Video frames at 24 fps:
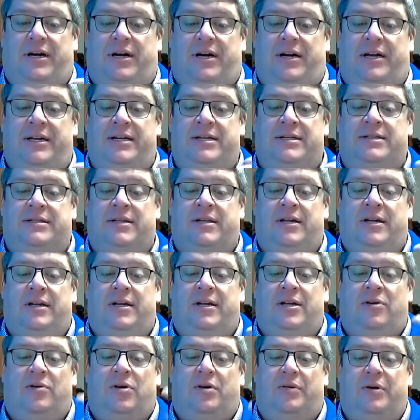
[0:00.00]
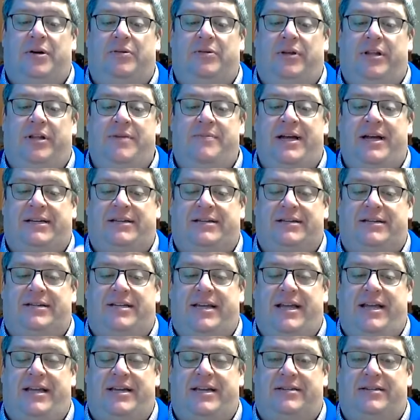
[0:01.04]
is what we really meant to say